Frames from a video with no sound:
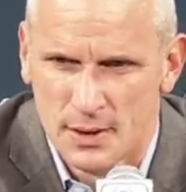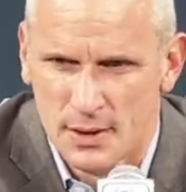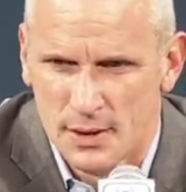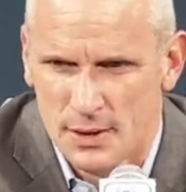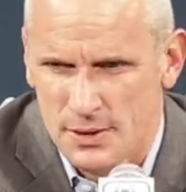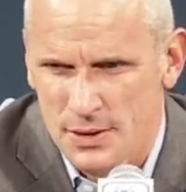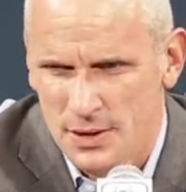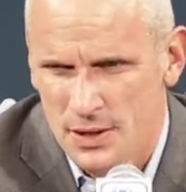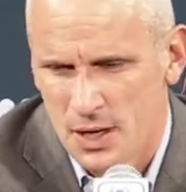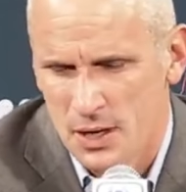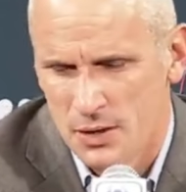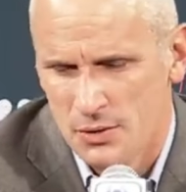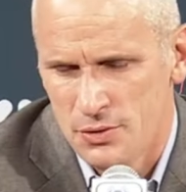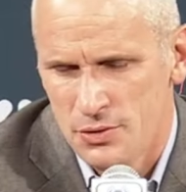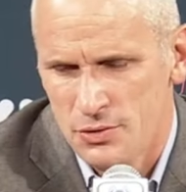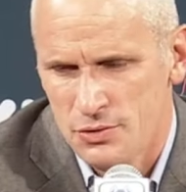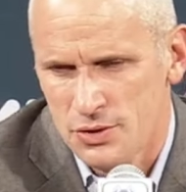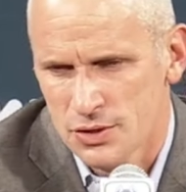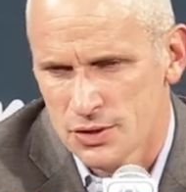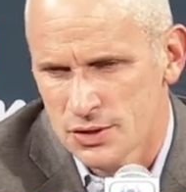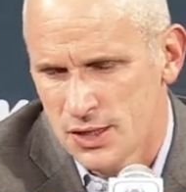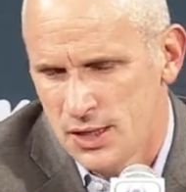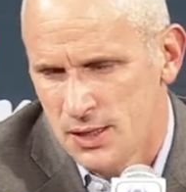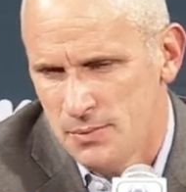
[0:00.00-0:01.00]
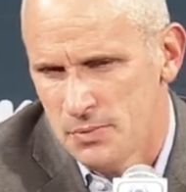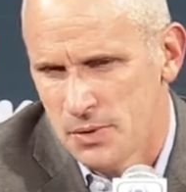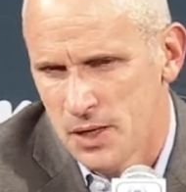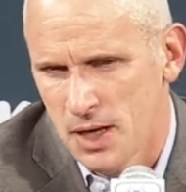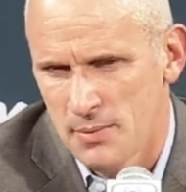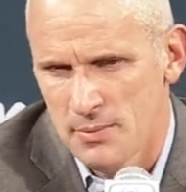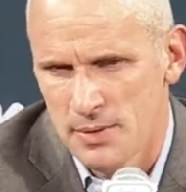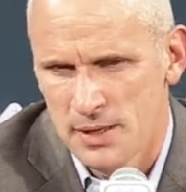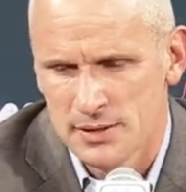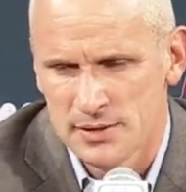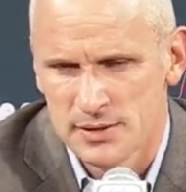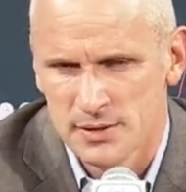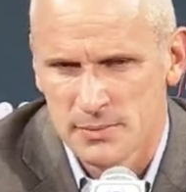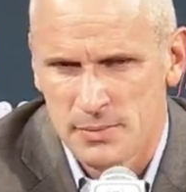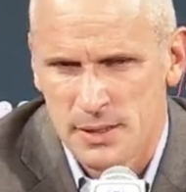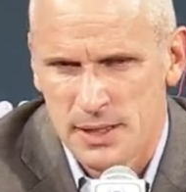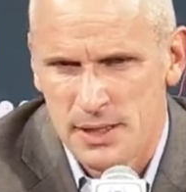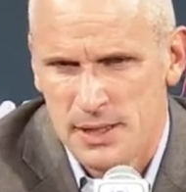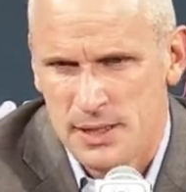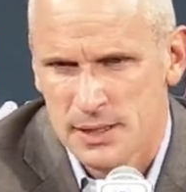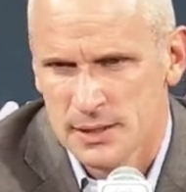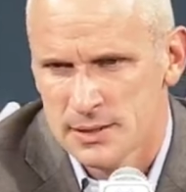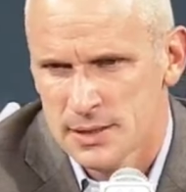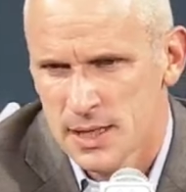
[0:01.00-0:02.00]
you know, you just keep coming into
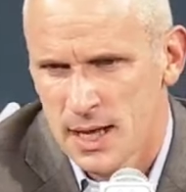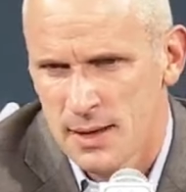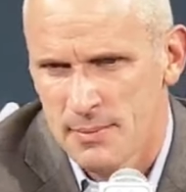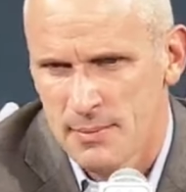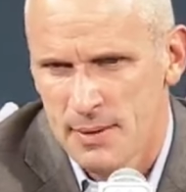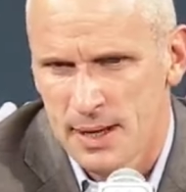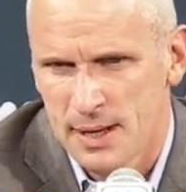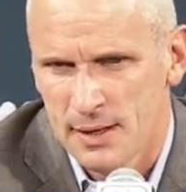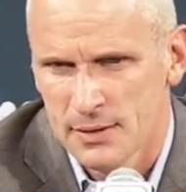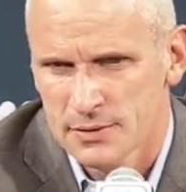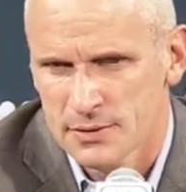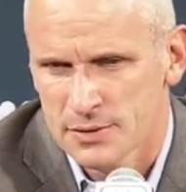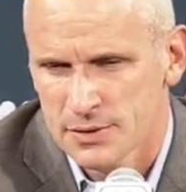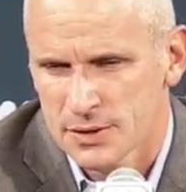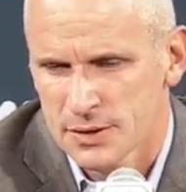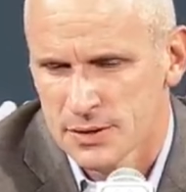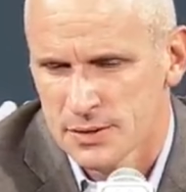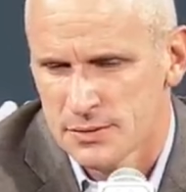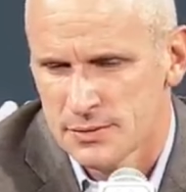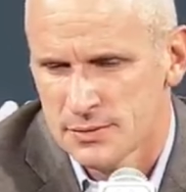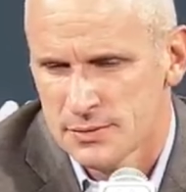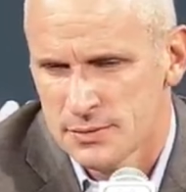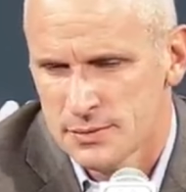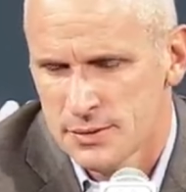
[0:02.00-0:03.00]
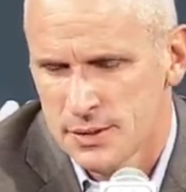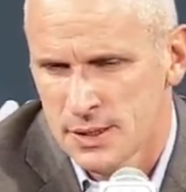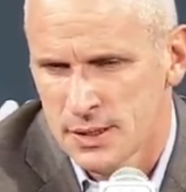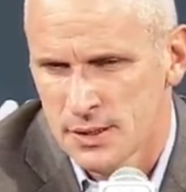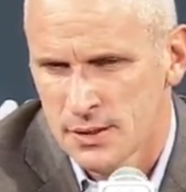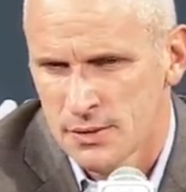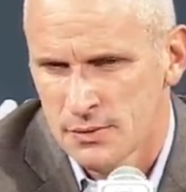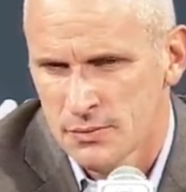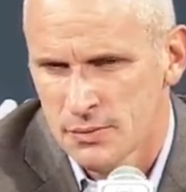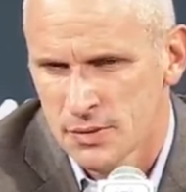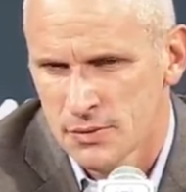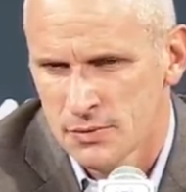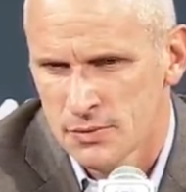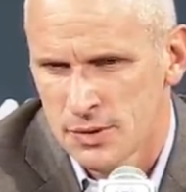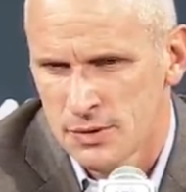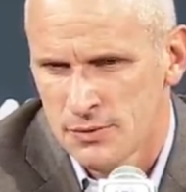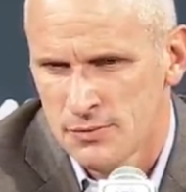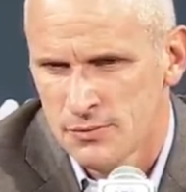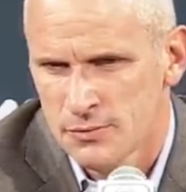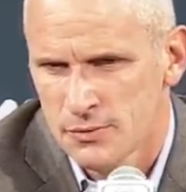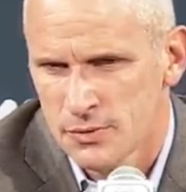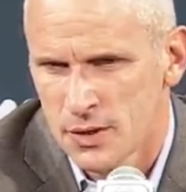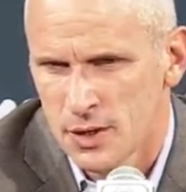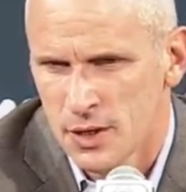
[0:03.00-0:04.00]
media timeouts, and you know what
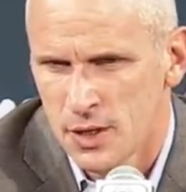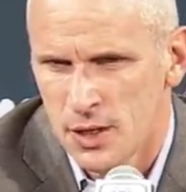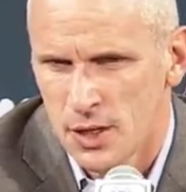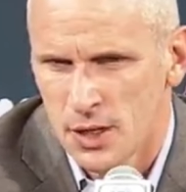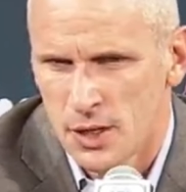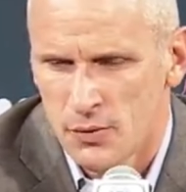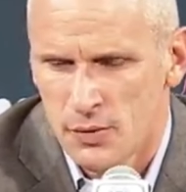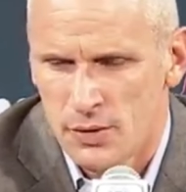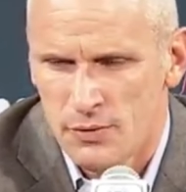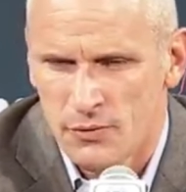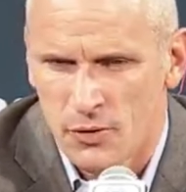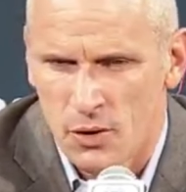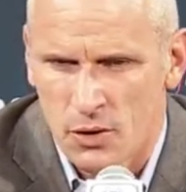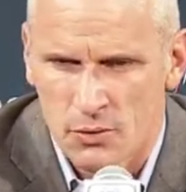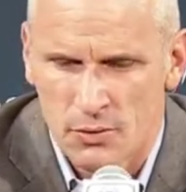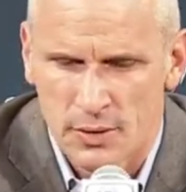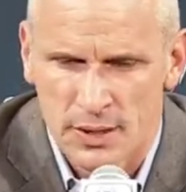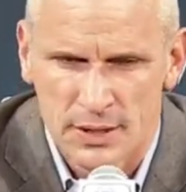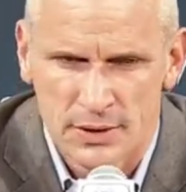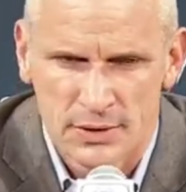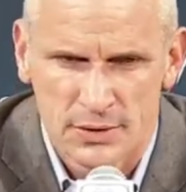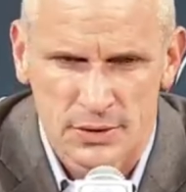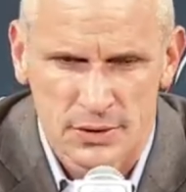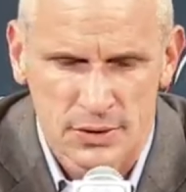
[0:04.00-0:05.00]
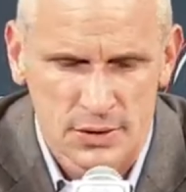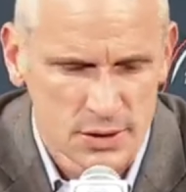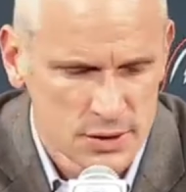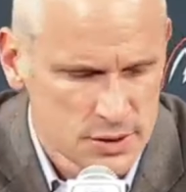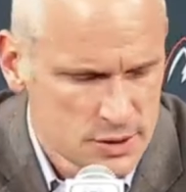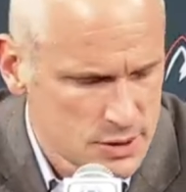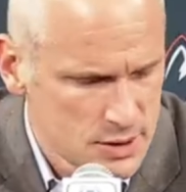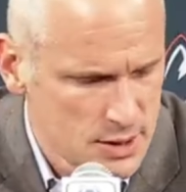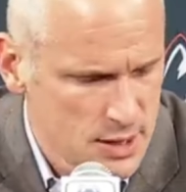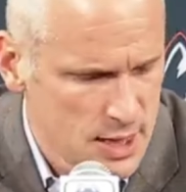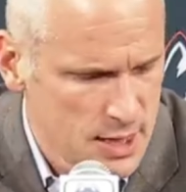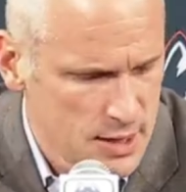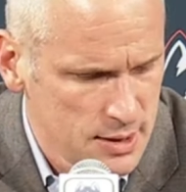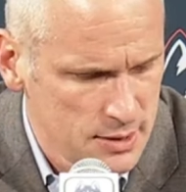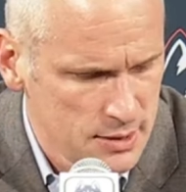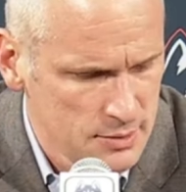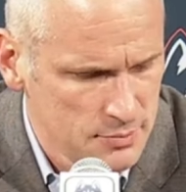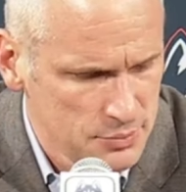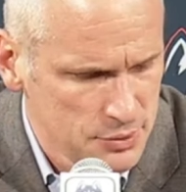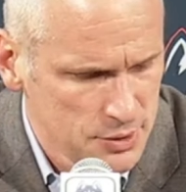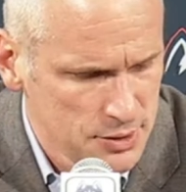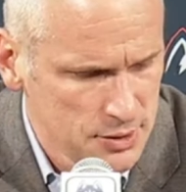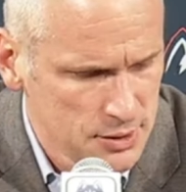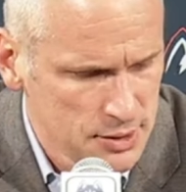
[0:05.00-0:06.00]
we've we've always just kind of
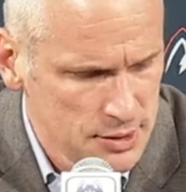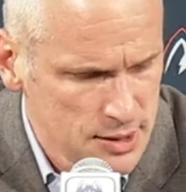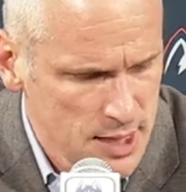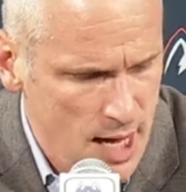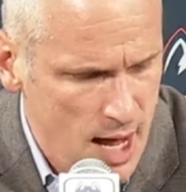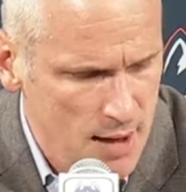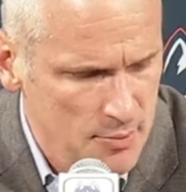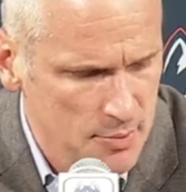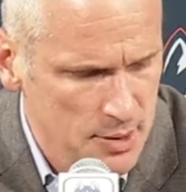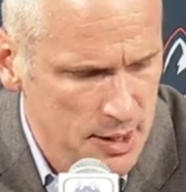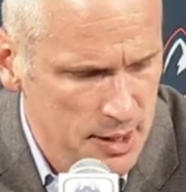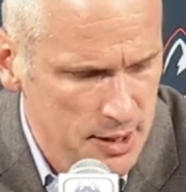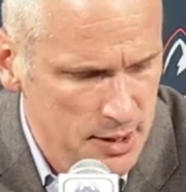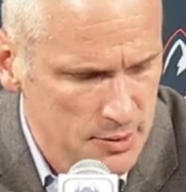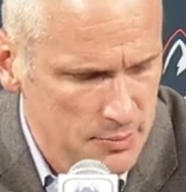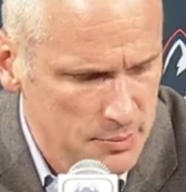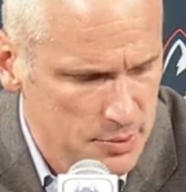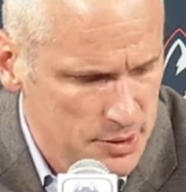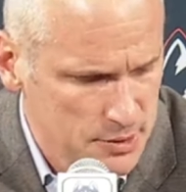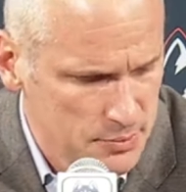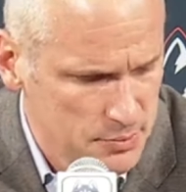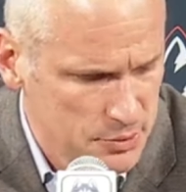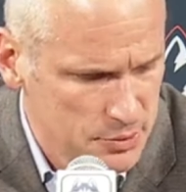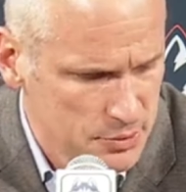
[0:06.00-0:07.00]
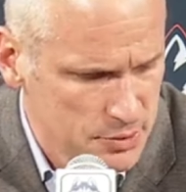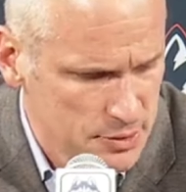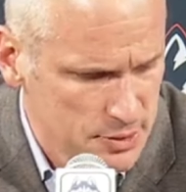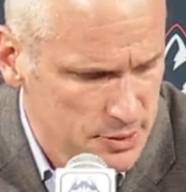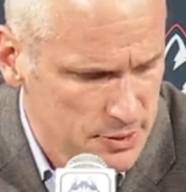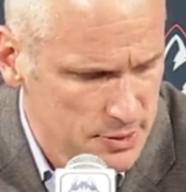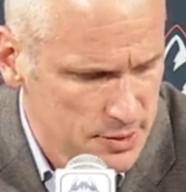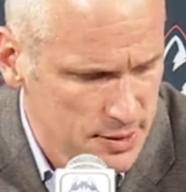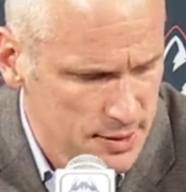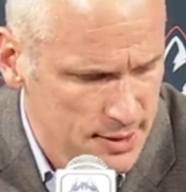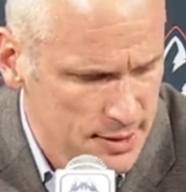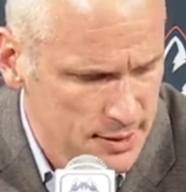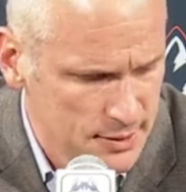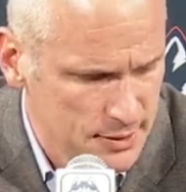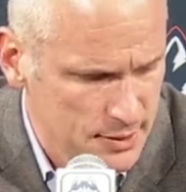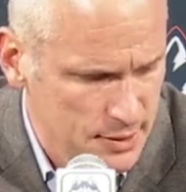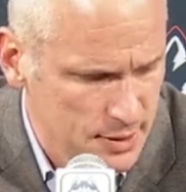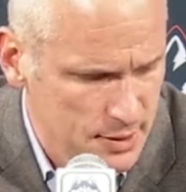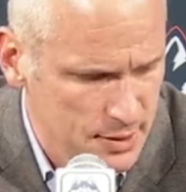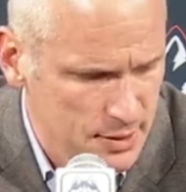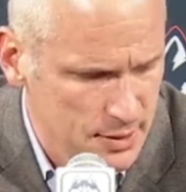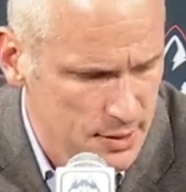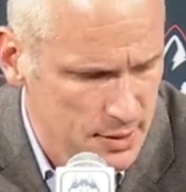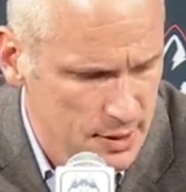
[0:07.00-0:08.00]
completely dominated people, and and
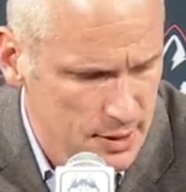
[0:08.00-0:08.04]
uh,